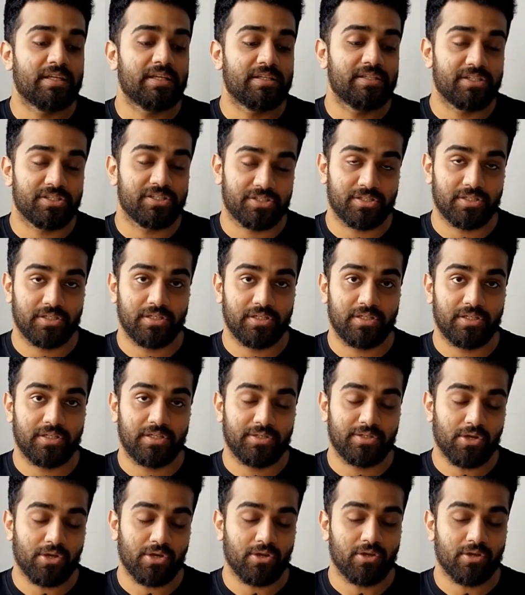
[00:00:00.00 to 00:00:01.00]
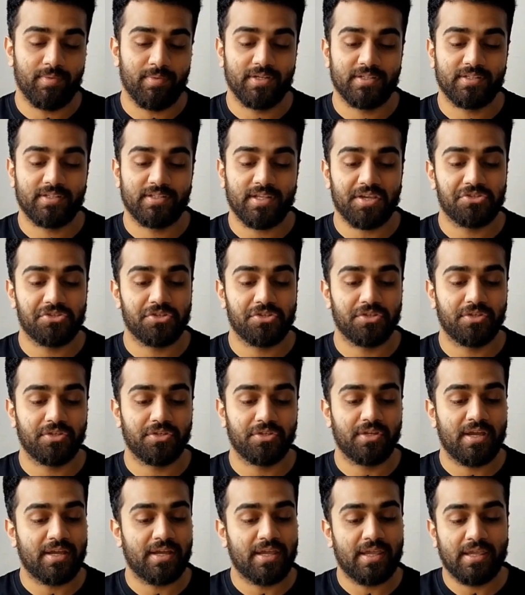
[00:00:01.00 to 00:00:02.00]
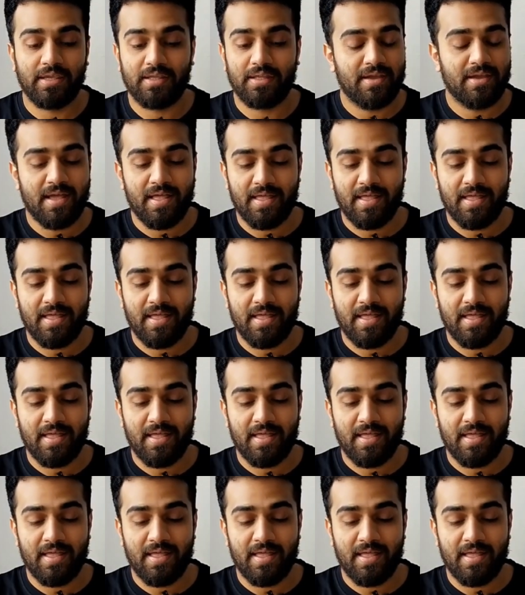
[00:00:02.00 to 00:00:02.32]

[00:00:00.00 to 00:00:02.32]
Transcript: additional document section. Again,